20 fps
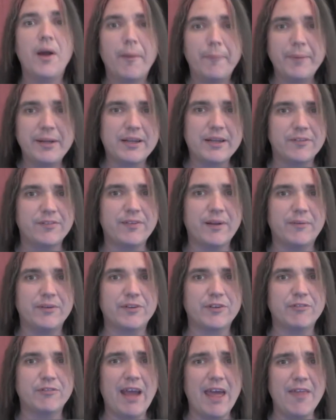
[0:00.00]
Because there was
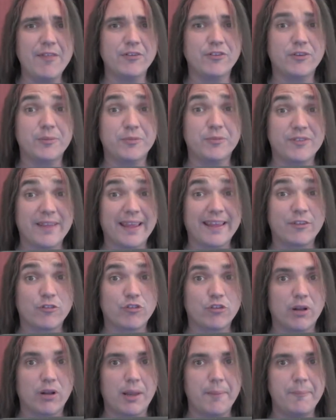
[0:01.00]
a rather
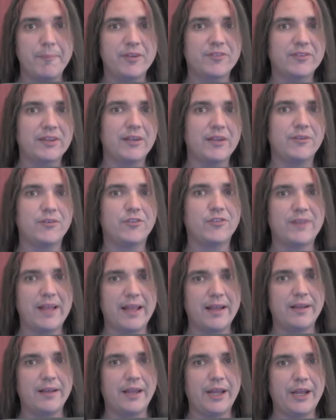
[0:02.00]
substantial
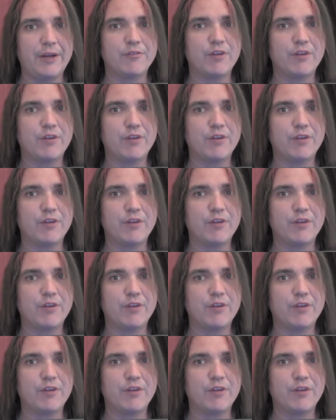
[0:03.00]
misunderstanding